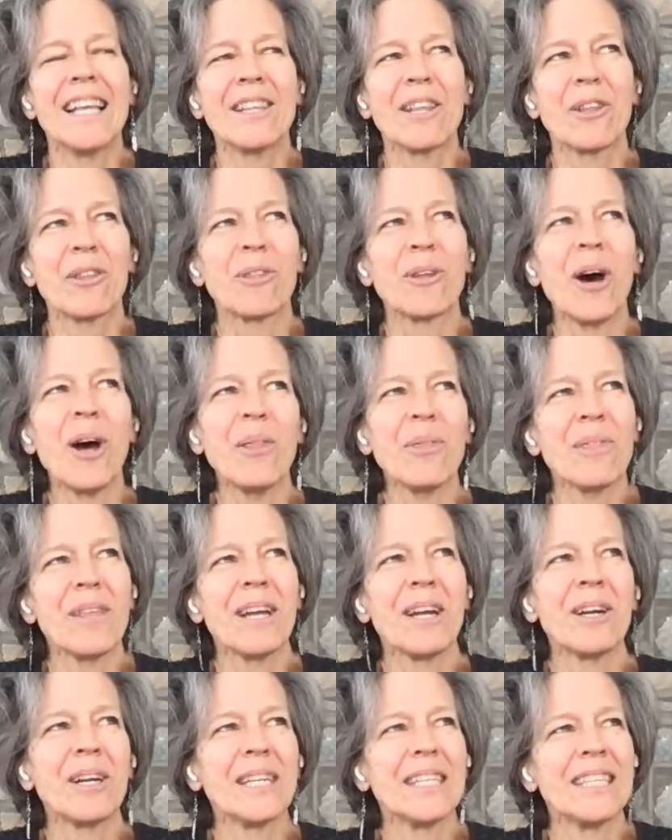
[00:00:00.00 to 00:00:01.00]
the thought
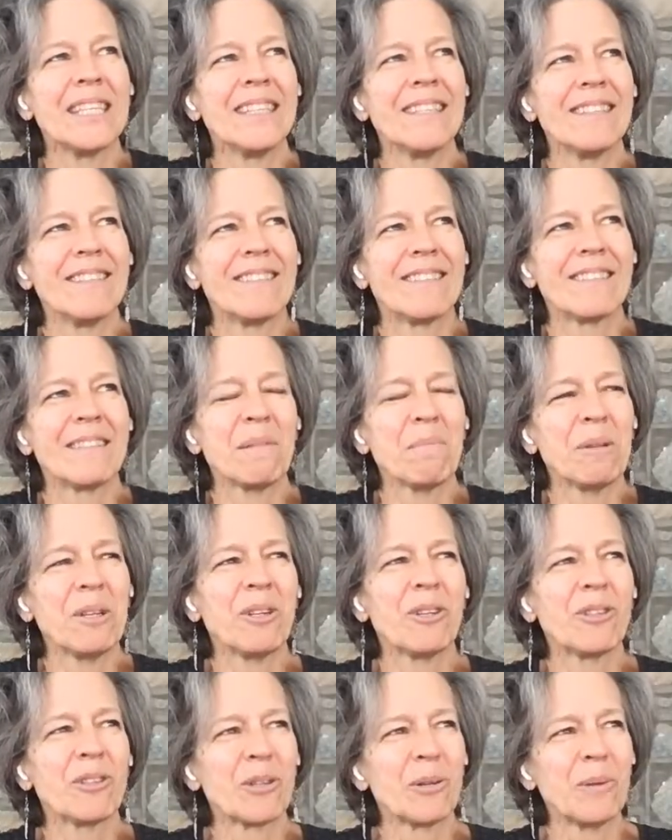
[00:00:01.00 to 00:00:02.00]
there is
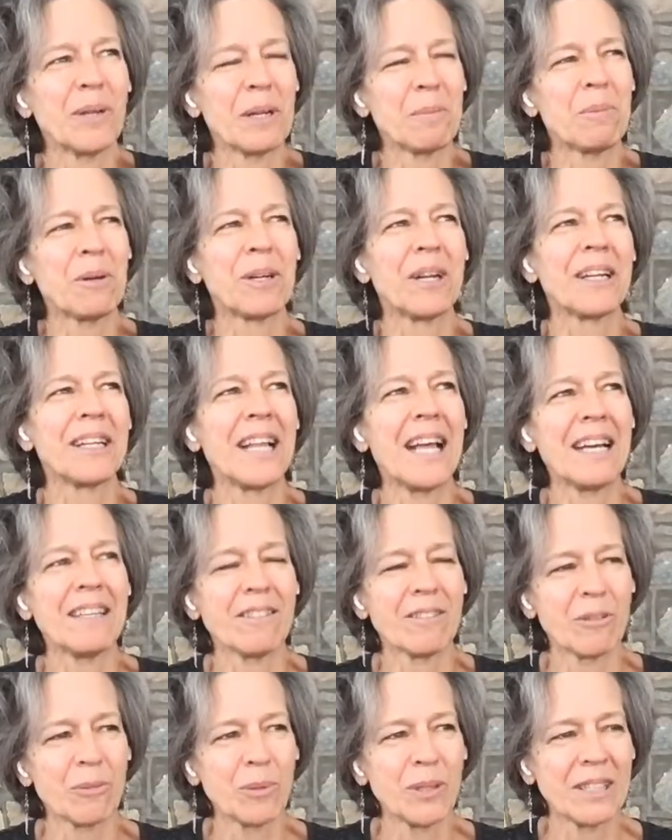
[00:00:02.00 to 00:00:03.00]
similar to what I put on
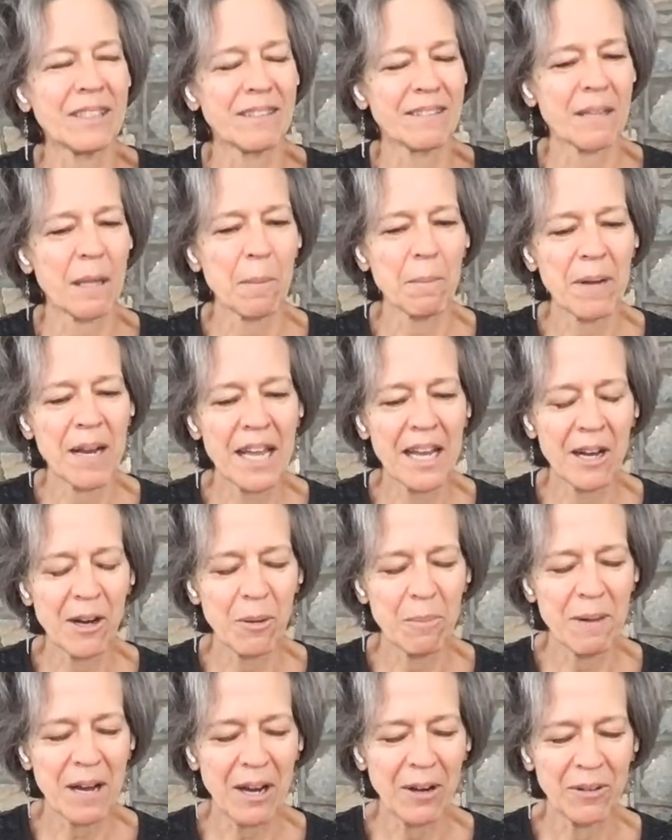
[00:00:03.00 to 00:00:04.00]
last week's
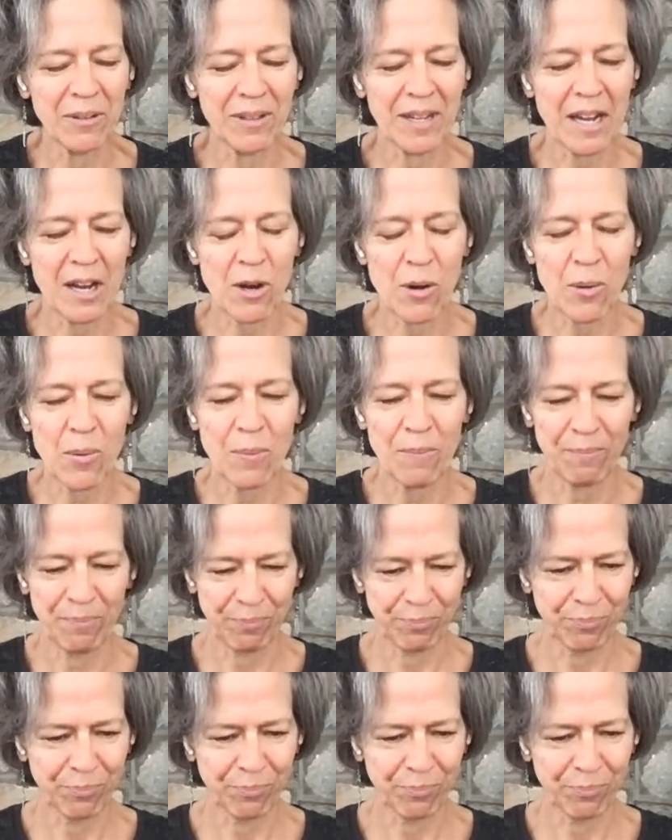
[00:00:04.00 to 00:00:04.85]
thumbnail about how